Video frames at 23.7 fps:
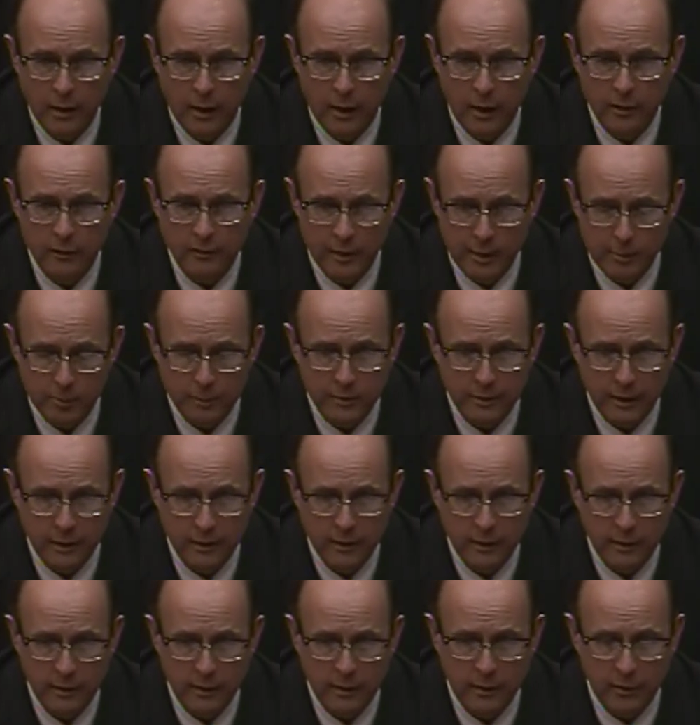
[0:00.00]
I was able
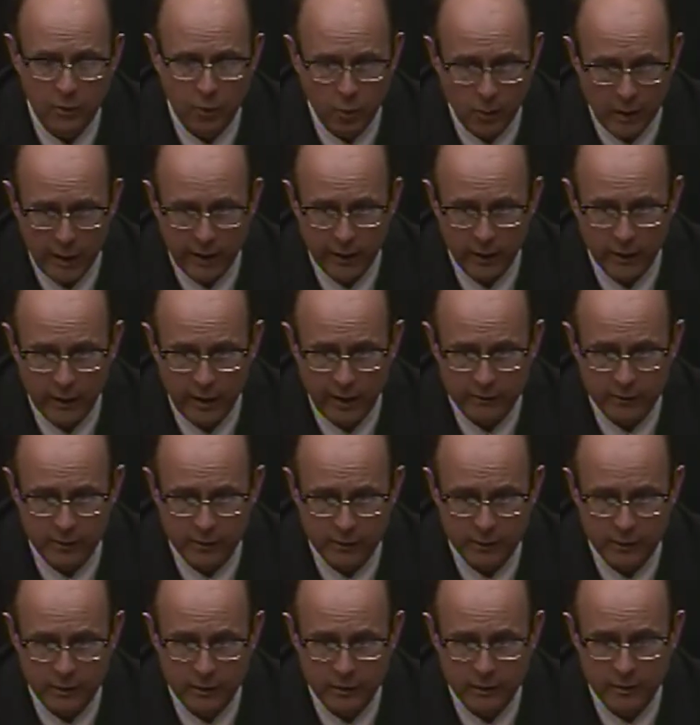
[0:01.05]
to inquire
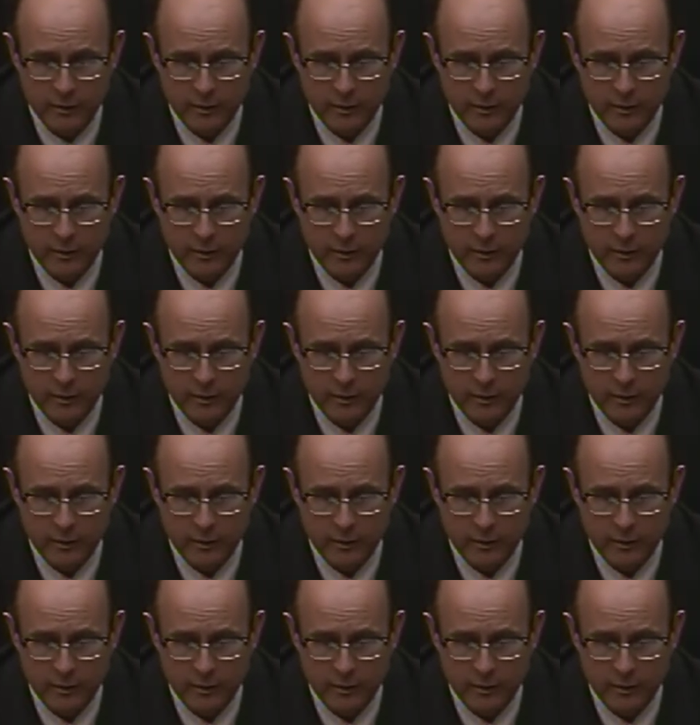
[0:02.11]
after the